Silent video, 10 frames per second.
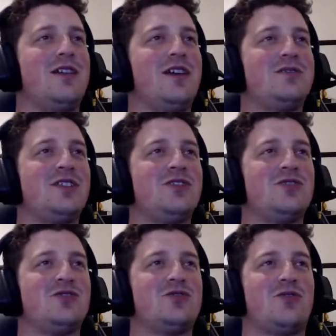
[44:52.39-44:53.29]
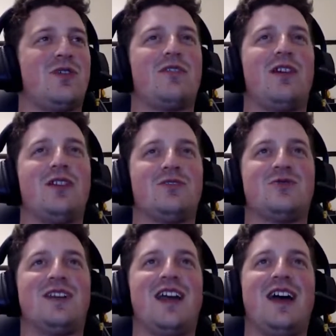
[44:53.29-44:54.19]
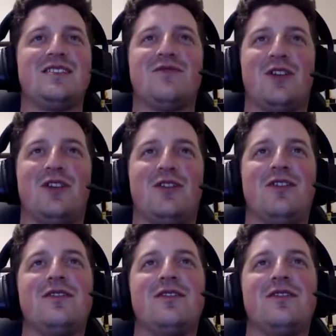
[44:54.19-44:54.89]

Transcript: I'm just not sure drag radials would last very long.